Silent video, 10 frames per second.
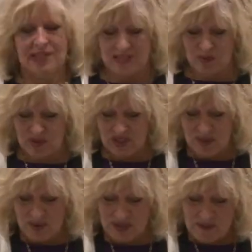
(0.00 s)
Doesn't work
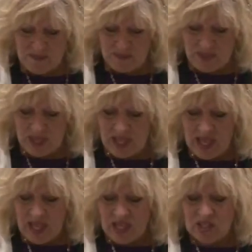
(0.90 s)
that way.
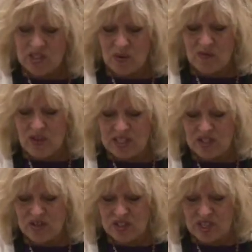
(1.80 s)
So
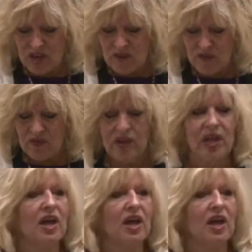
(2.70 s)
invest in yourself,